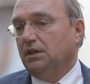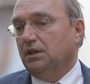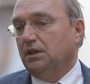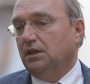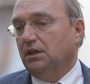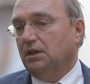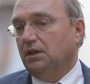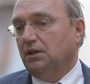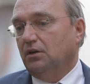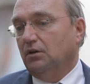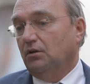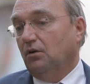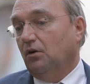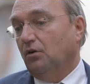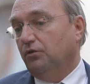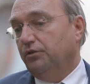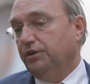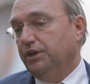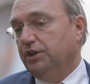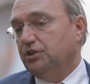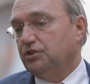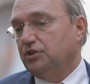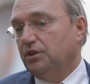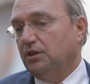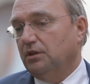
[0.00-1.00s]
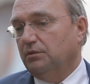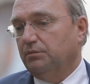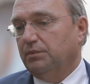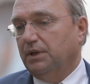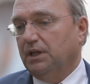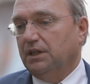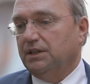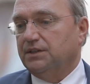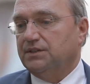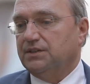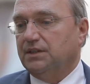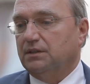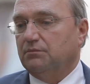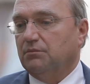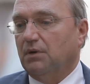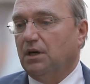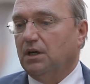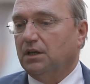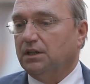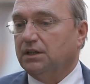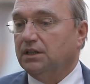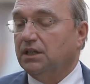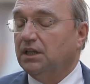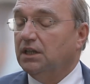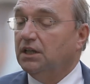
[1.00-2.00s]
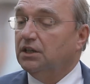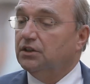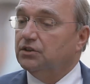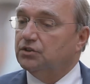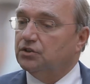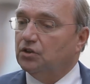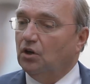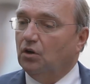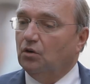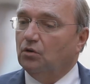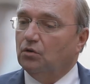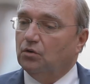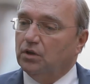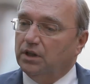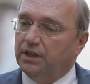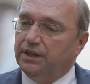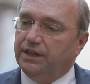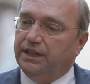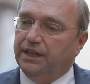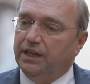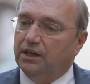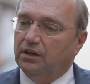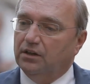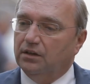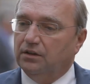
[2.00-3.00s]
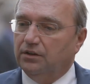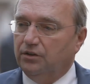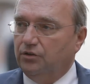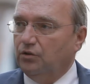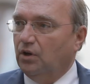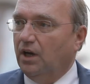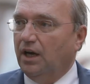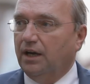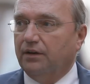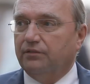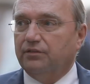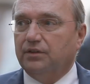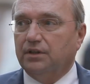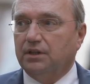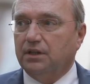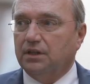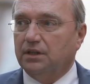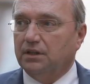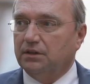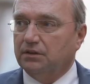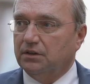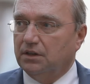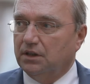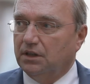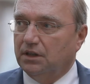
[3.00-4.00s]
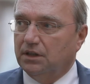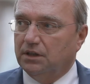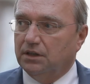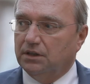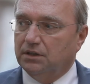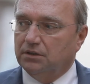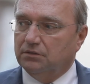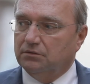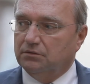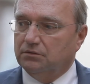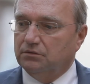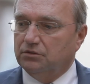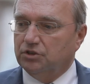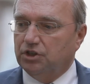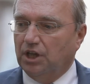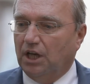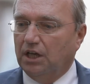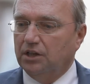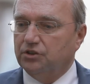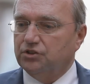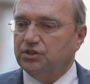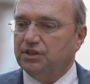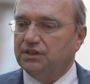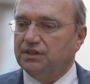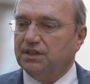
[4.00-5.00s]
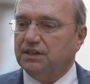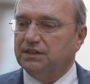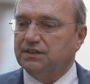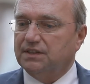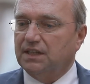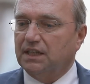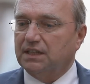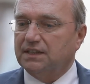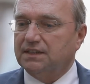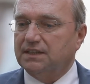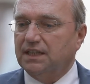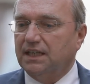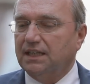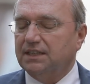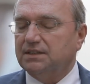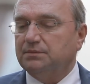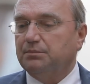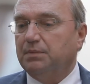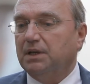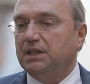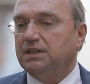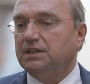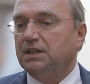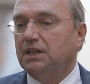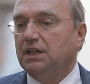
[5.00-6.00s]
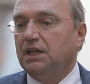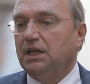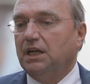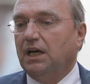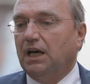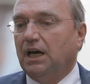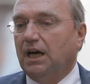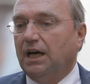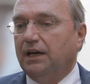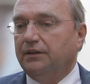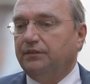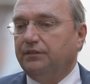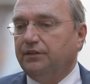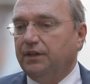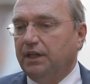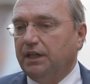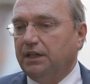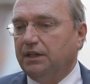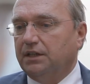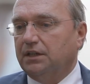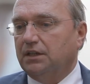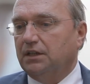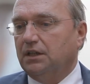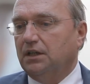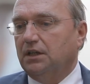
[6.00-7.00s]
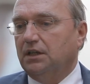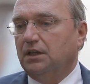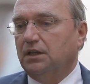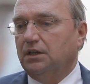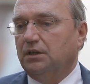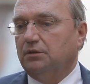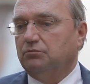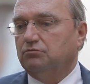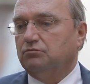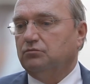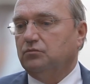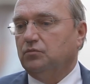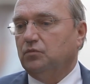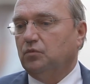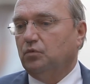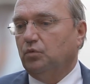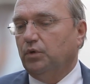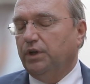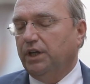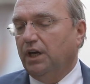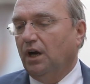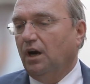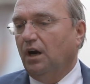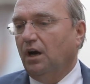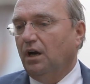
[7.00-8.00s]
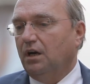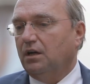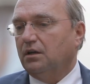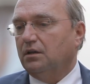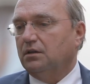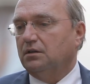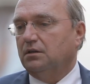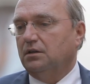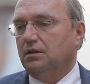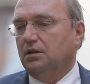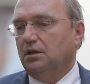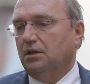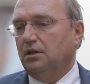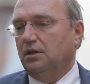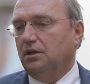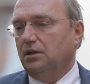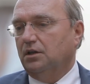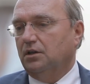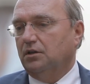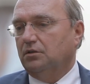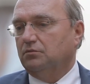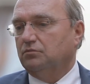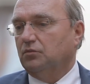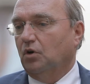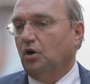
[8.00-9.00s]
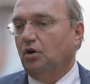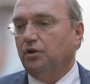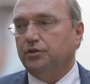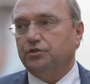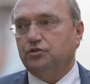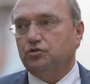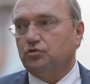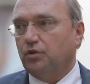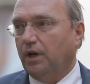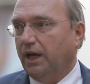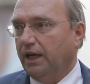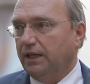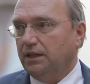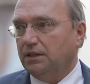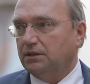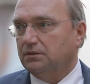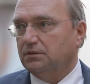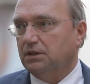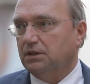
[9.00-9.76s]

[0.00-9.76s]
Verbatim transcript: uh, or regional balancing market. So here you have the uh, challenges and success, but I think um, we are uh, on track